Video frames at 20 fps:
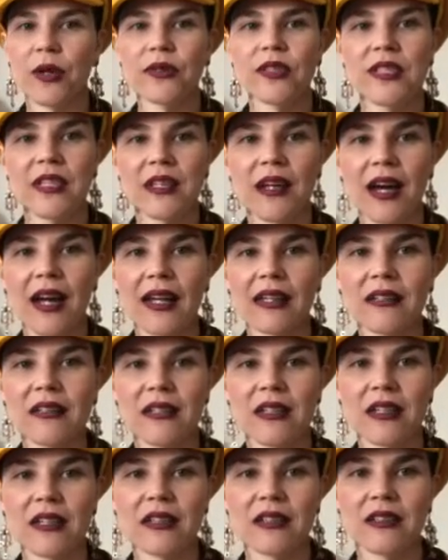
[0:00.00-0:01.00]
did
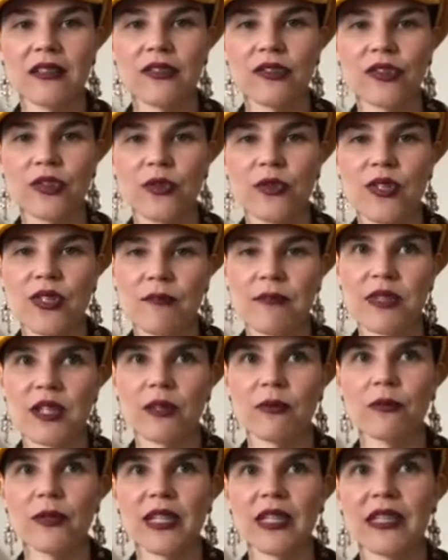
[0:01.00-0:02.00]
I do
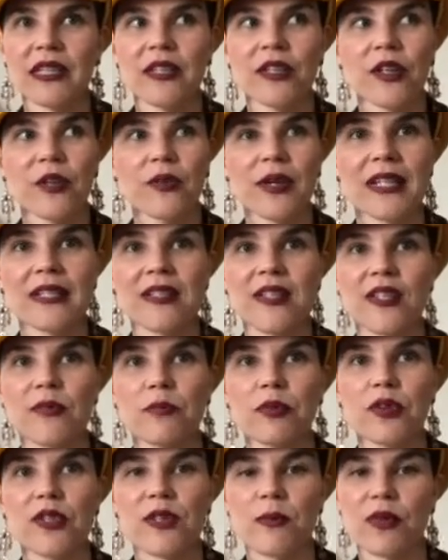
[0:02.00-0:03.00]
something really horrendous and
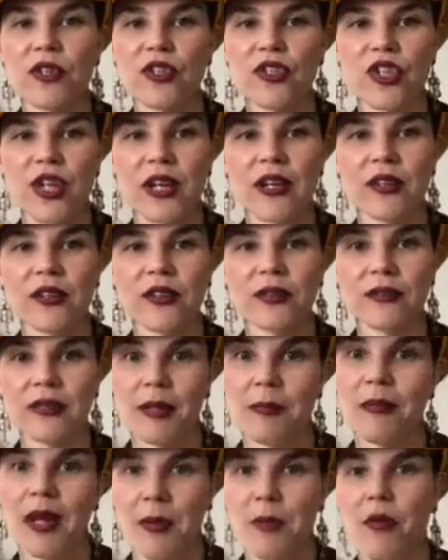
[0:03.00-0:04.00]
put someone in jail,
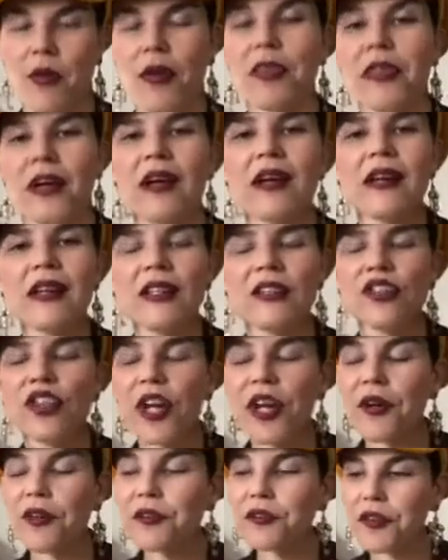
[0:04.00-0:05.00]
my brother in
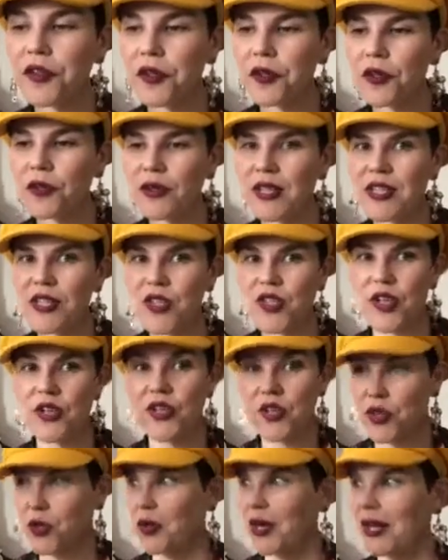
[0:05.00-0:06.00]
jail, for no good reason? So
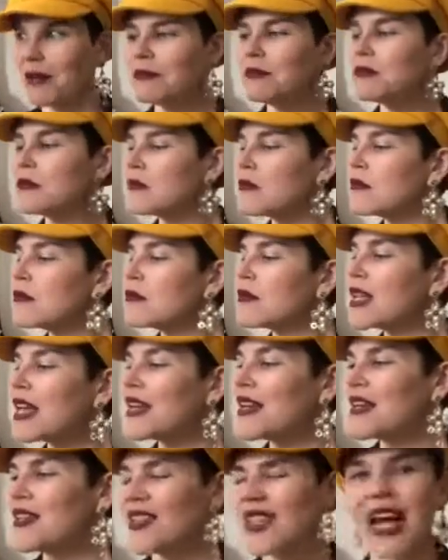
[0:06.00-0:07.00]
it's a thriller.
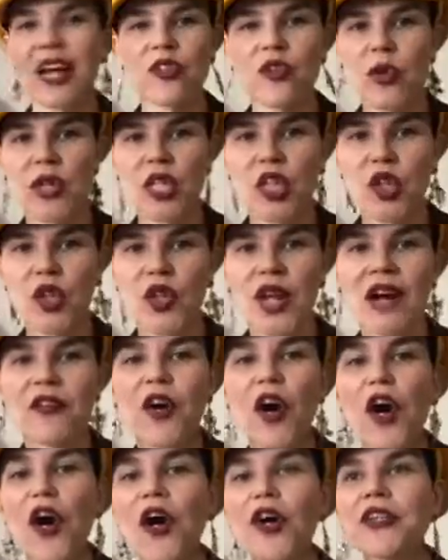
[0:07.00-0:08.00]
Sounds really good. I've
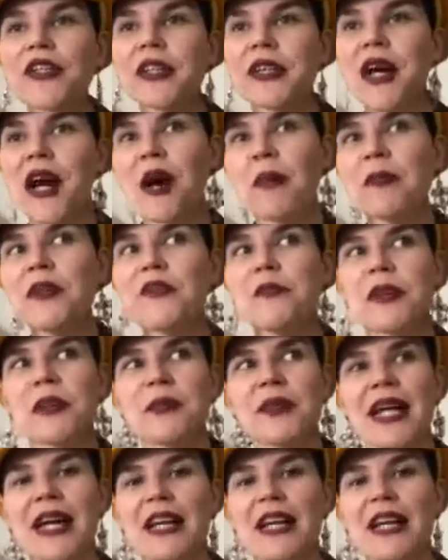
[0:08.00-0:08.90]
heard a couple of people